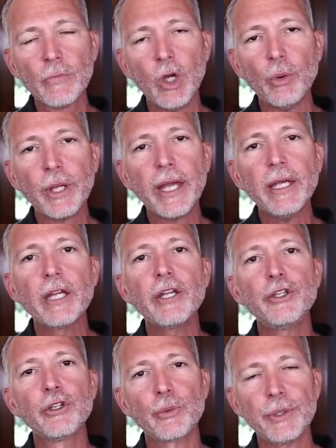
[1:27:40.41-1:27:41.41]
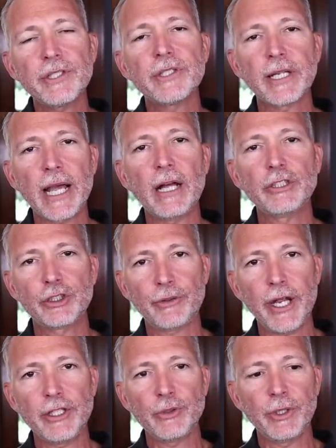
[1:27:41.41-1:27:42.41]
Okay, you're a recent college
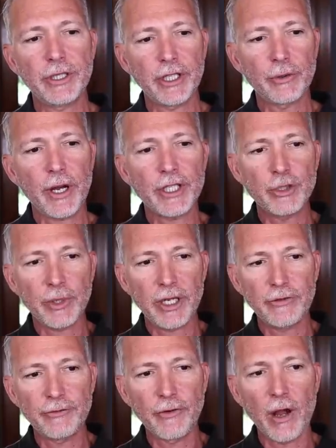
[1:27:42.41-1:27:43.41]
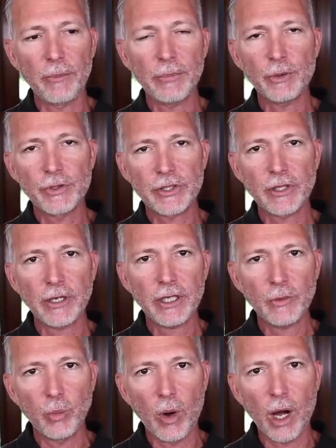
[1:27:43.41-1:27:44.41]
graduate that graduated from, who
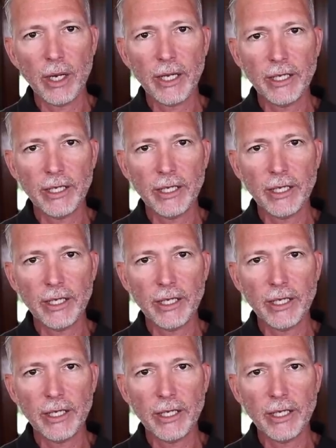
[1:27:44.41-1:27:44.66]
studied what,